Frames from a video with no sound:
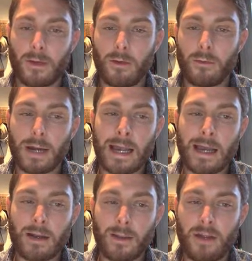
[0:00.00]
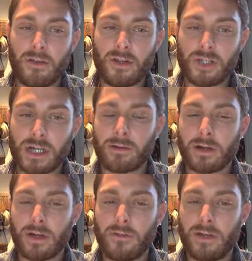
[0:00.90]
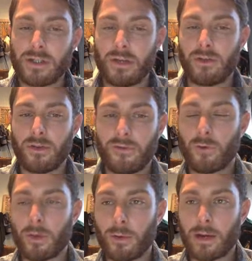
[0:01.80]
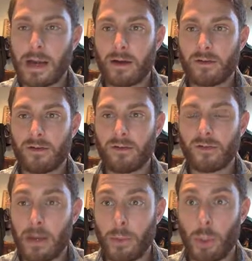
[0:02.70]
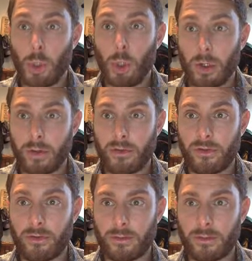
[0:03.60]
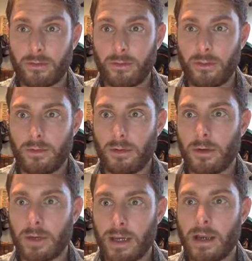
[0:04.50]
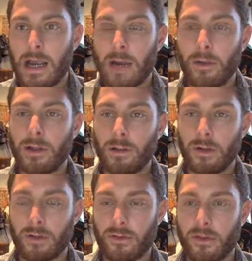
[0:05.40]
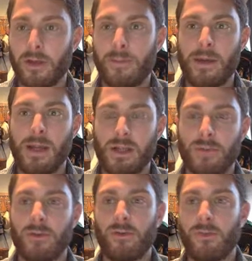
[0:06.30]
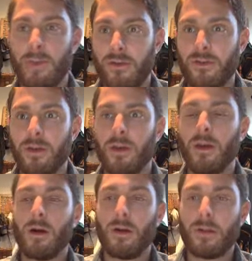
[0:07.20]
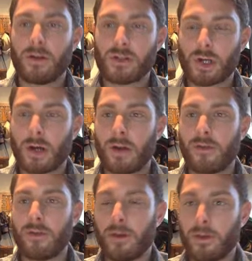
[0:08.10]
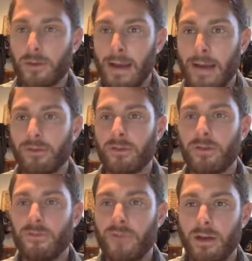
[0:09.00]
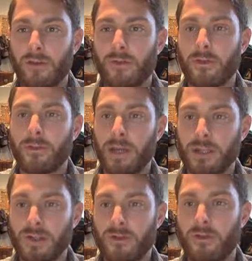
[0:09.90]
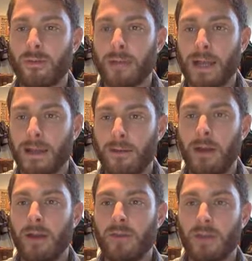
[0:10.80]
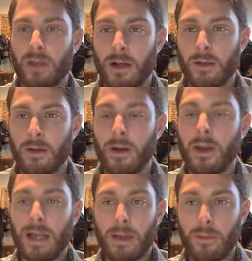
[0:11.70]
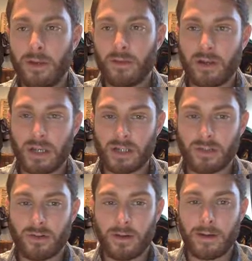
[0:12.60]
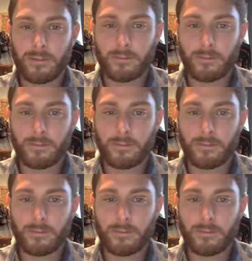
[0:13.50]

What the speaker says: we're analyzing genre conventions, the formal characteristics, how it looks, okay? How it looks, things like page numbers, spacing, are there charts, are there graphs, are there figures, are there pictures, is it black and white, is it in color, how many citations are there?